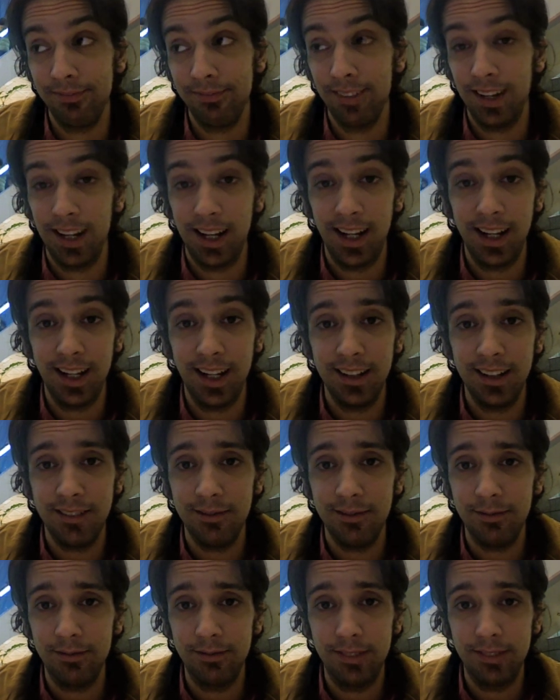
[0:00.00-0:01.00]
I,
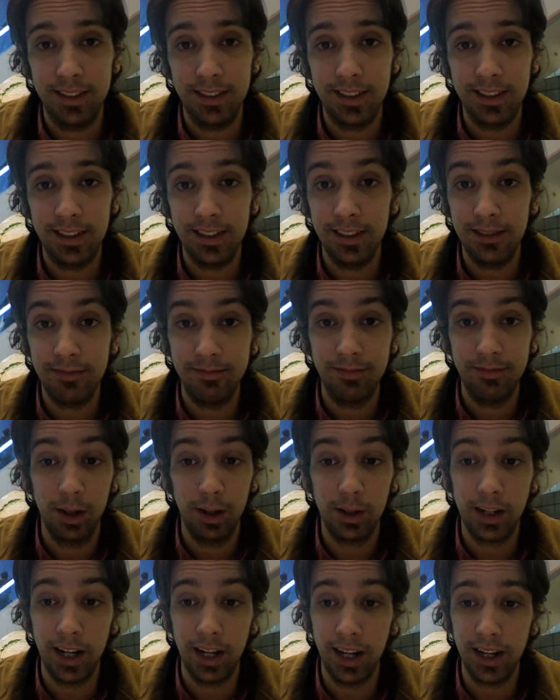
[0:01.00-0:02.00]

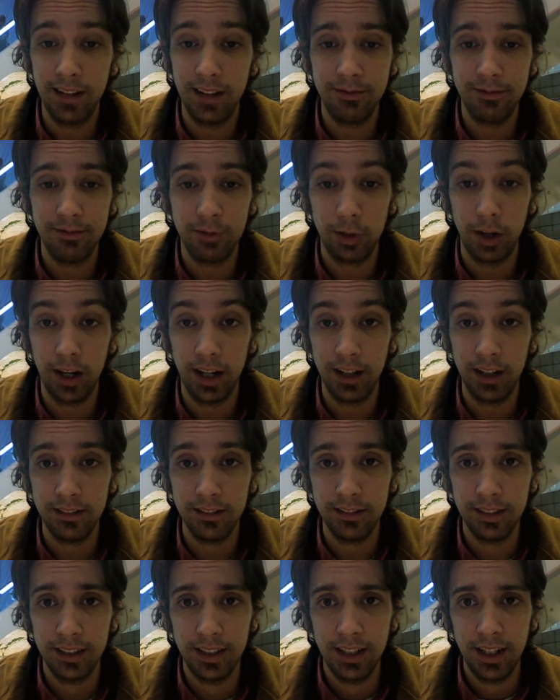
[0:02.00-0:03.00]
okay, great.
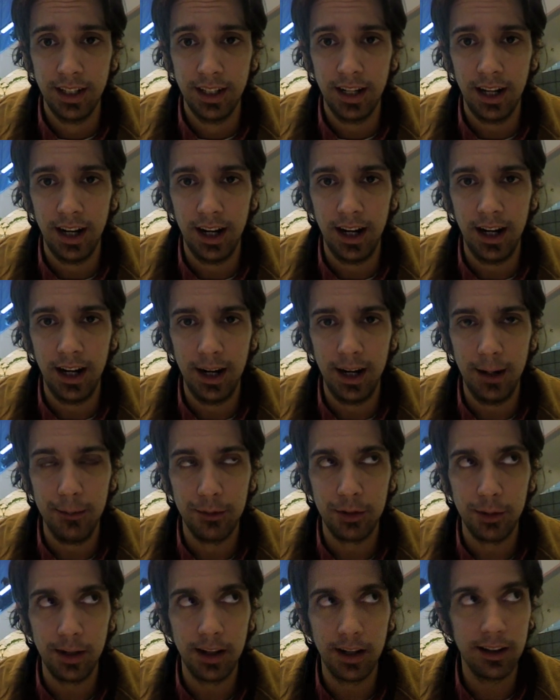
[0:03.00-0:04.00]
Um,
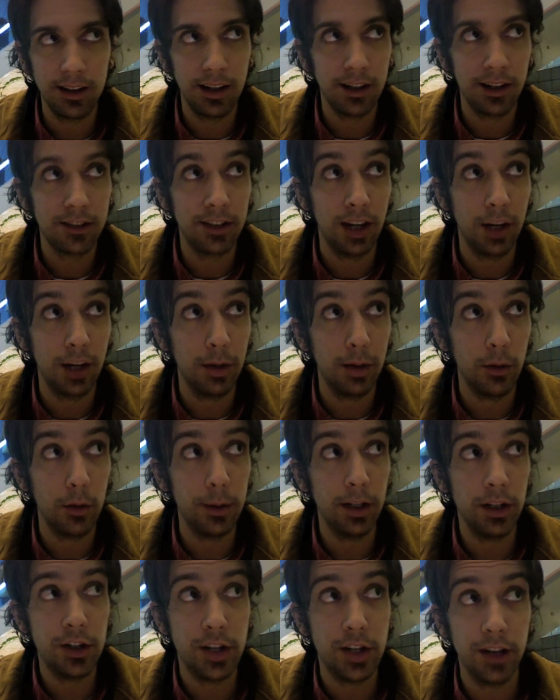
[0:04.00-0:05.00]
so I'm not that excited, but it will
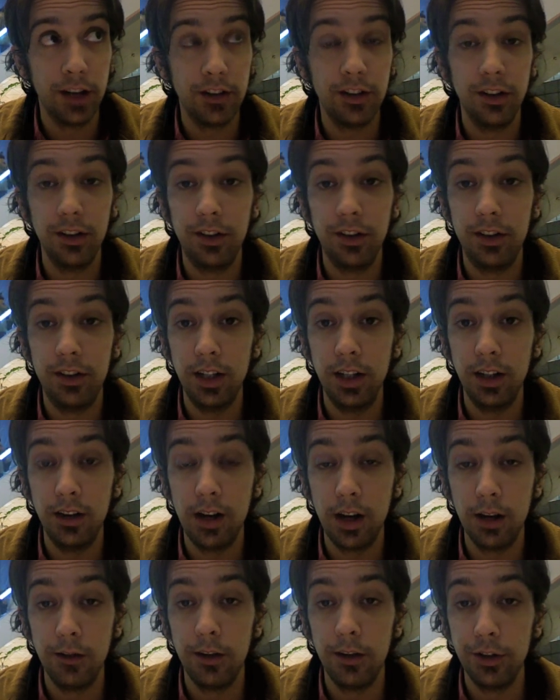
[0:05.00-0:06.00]
be a good chance to see a
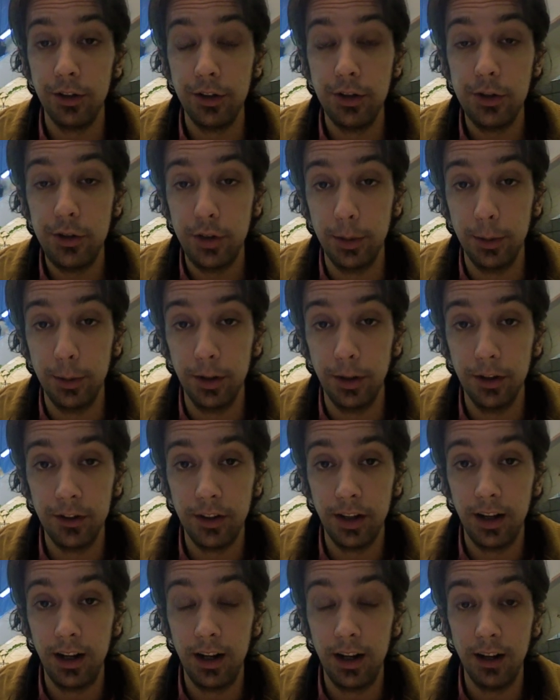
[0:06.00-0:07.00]
lot of other YouTubers.
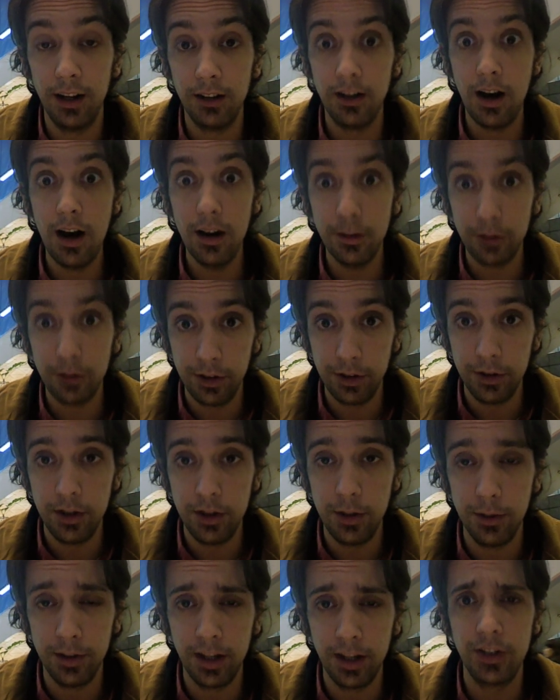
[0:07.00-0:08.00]
Uh, a lot of other
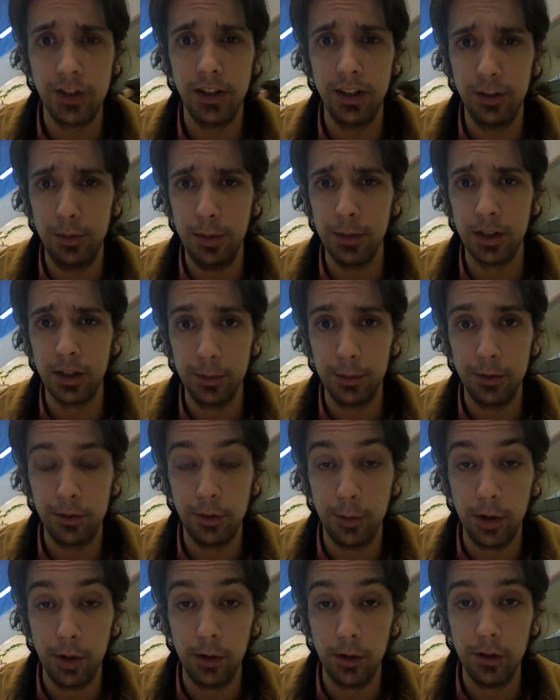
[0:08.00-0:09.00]
YouTubers, actually. There's people coming
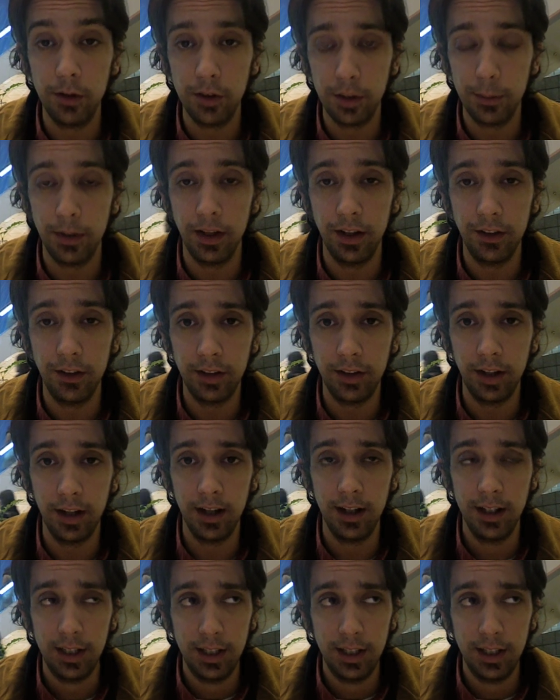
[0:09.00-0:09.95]
from all over the place. Uh,